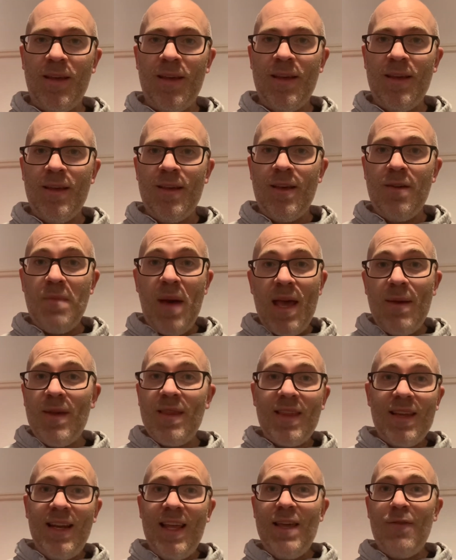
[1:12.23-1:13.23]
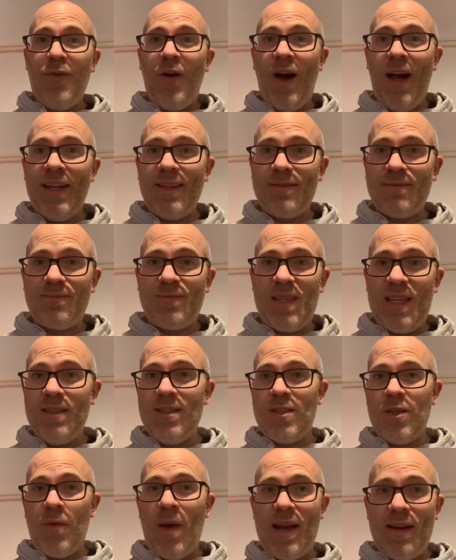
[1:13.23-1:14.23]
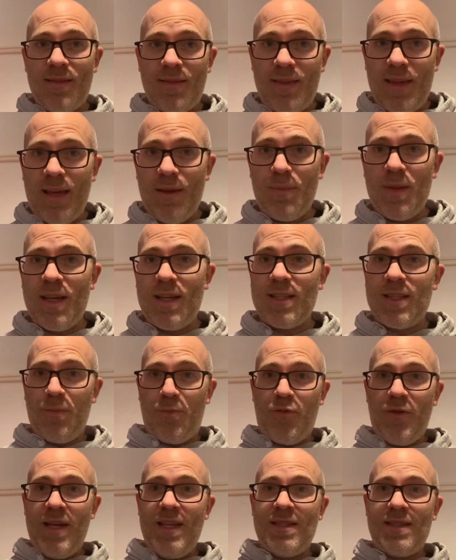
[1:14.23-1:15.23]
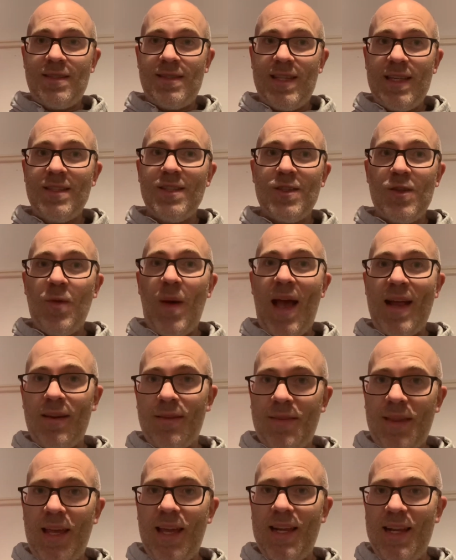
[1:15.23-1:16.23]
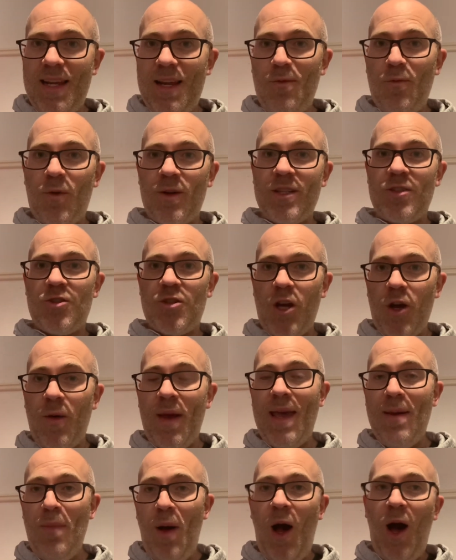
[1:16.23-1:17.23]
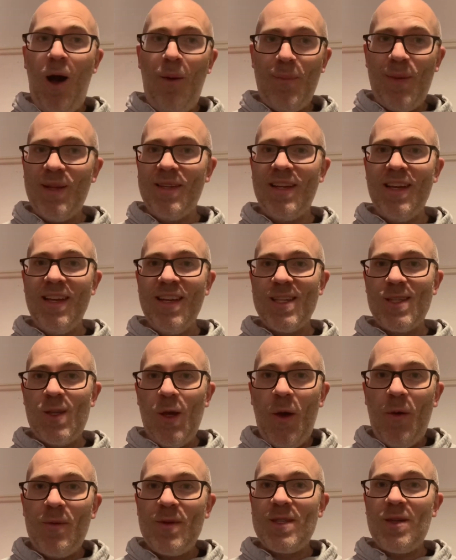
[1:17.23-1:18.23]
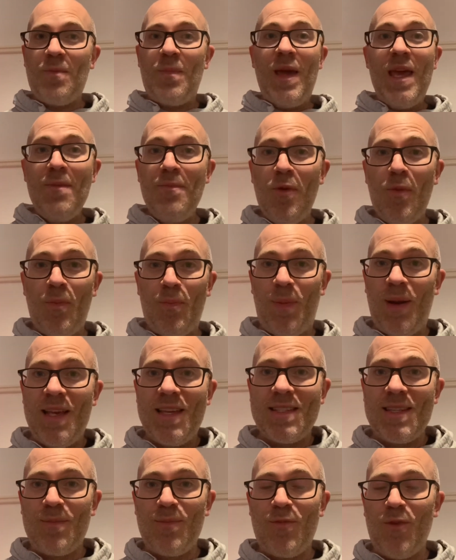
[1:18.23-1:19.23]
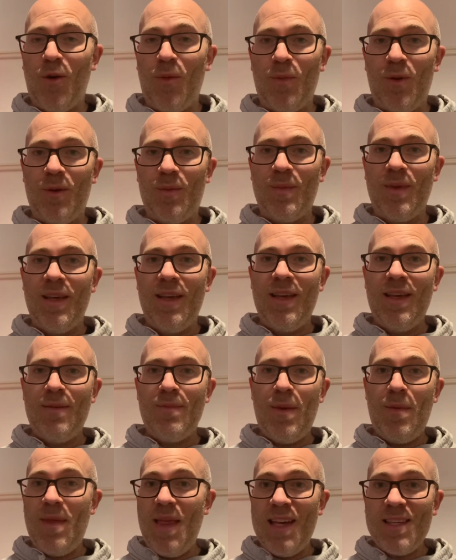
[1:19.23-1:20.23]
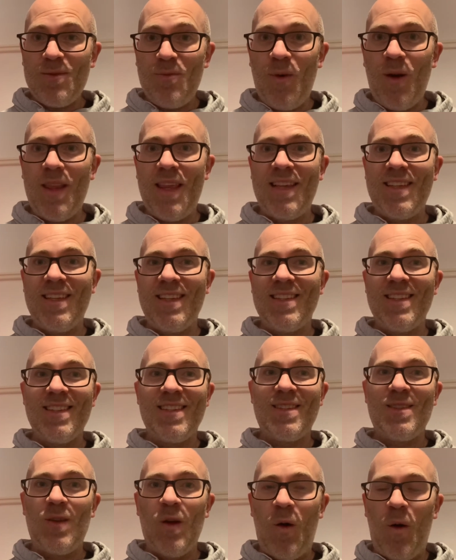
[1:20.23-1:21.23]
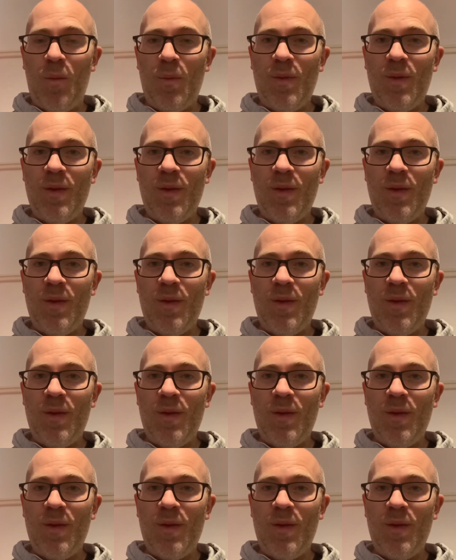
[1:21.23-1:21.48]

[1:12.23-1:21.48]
And maybe the Levite didn't do anything because the priest didn't do anything and he didn't want to show him up. And so it was a people-pleasing problem. Maybe that's why they didn't stop.